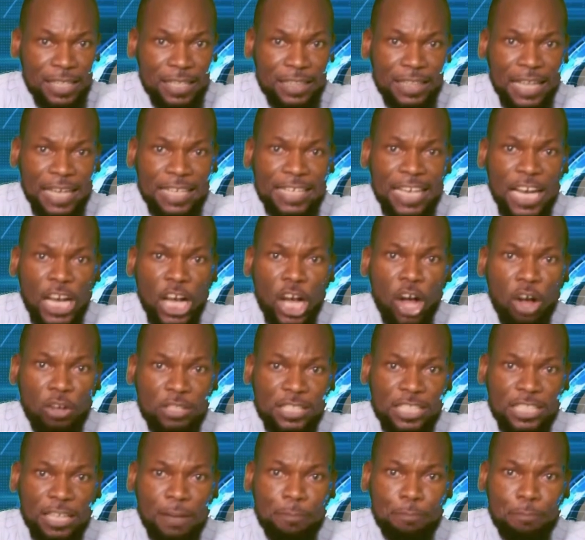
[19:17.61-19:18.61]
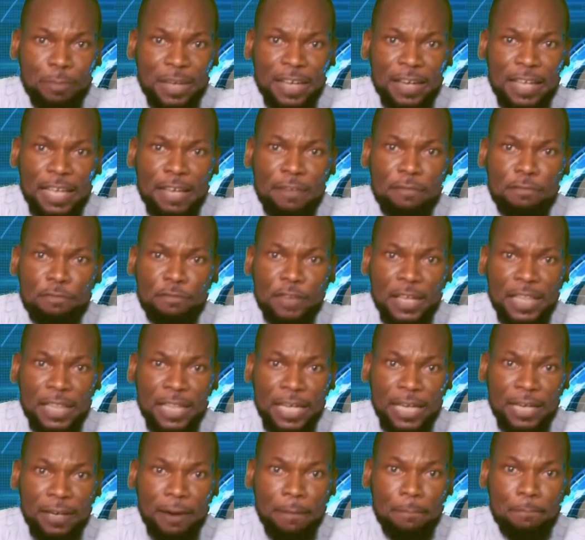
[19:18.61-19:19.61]
that the courts have been
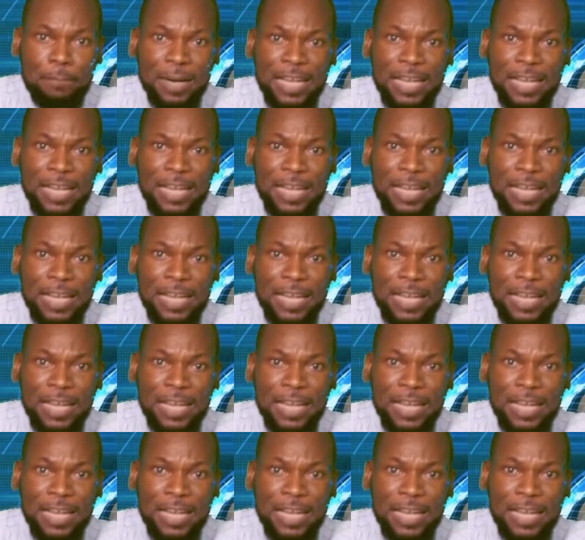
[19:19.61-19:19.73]
invaded